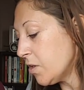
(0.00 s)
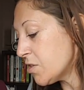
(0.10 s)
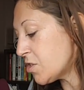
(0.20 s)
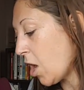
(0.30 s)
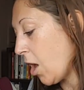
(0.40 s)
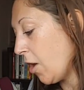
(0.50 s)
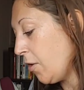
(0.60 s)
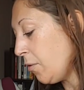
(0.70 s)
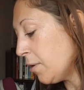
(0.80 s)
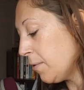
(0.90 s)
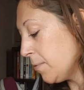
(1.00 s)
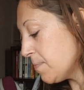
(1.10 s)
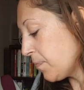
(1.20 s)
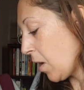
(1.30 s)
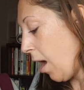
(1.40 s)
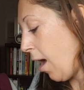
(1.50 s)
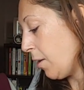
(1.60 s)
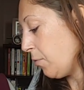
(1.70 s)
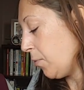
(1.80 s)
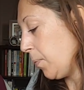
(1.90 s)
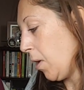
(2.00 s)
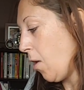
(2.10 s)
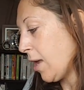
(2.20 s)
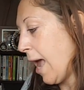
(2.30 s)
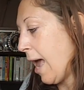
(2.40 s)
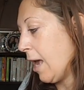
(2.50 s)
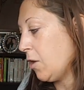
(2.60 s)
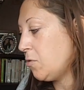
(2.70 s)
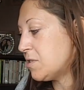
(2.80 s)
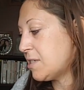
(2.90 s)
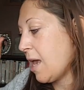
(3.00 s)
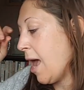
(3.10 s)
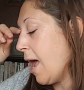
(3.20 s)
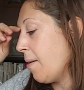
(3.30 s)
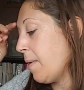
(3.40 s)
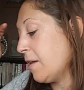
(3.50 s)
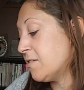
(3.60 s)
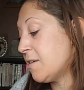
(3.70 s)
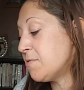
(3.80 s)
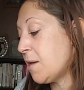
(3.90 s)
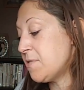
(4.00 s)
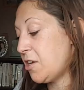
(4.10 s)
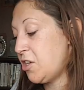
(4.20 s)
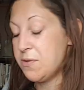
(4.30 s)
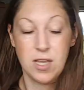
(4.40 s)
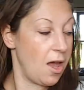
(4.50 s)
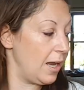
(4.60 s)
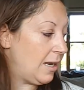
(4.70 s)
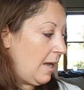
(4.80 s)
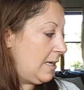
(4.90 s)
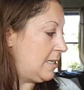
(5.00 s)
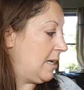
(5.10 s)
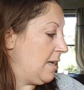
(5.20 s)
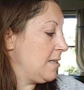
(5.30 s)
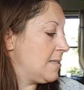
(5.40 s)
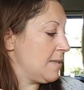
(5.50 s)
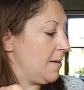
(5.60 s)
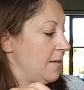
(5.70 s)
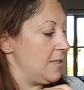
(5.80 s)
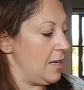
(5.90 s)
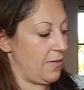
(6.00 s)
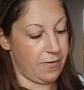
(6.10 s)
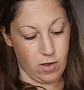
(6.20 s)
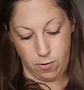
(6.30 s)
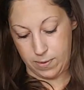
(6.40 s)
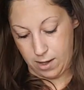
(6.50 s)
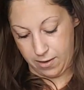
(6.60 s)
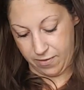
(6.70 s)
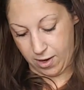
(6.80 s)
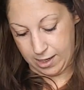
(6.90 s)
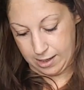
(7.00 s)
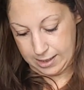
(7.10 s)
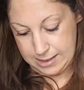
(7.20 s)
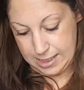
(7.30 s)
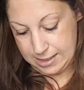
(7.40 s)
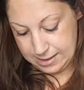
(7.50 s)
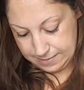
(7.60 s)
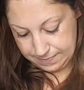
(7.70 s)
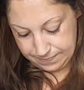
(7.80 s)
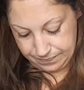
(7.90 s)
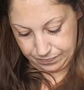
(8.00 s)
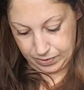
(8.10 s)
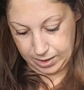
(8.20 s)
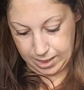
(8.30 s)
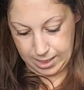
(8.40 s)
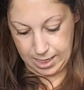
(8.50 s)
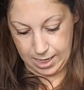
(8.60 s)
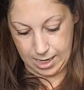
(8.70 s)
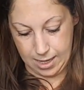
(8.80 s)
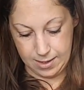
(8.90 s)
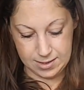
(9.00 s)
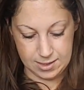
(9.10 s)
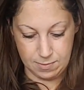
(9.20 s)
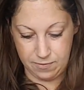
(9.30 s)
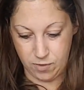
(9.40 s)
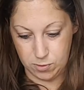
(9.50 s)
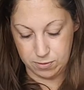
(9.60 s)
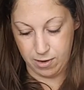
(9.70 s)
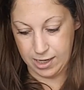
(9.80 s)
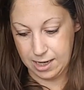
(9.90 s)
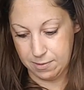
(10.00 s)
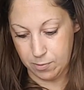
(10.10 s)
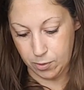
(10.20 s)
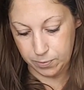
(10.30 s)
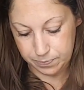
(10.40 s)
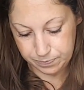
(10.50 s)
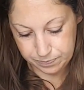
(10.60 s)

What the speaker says: So I will block out, and sometimes I use highlighters. Let's see if I've got one that I've highlighted in here. This is my folder where I keep them all.